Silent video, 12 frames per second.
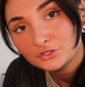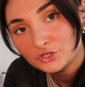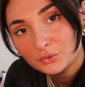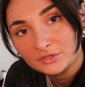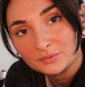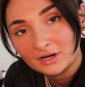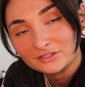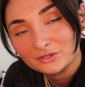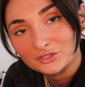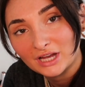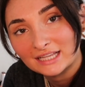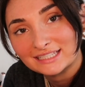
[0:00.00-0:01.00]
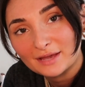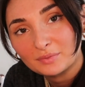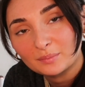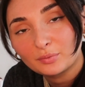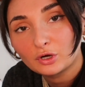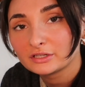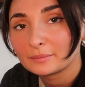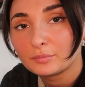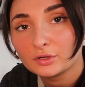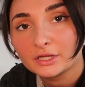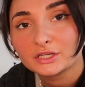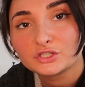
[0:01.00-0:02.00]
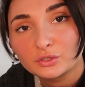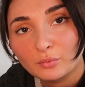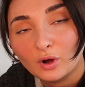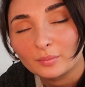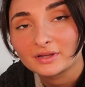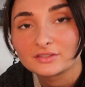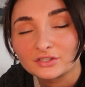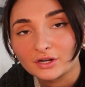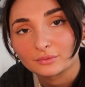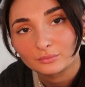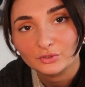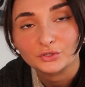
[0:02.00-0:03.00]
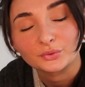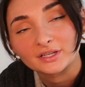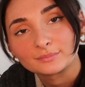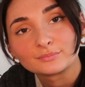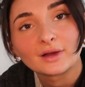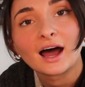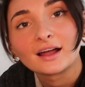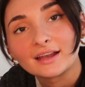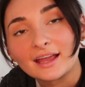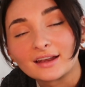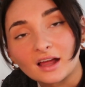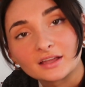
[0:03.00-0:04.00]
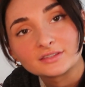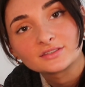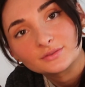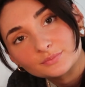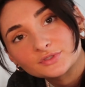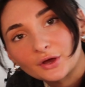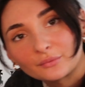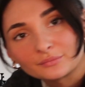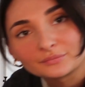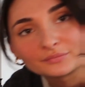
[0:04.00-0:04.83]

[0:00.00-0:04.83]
Two espresso shots have been pulled. I'm pulling 2 more because, you know, we're doing hot and ice, so